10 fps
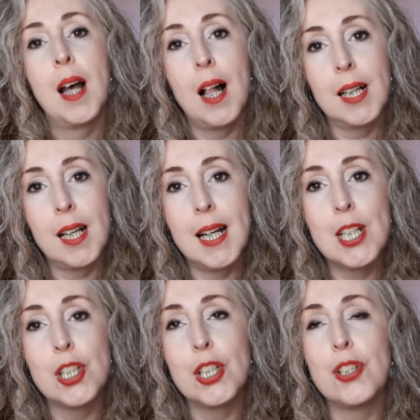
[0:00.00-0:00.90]
I'll
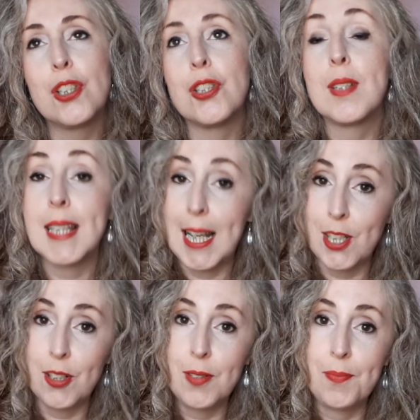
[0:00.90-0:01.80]
guide you to
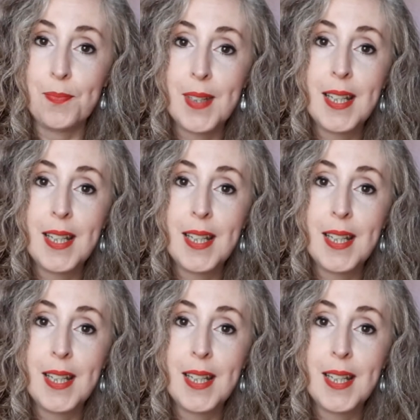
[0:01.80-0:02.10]
settle,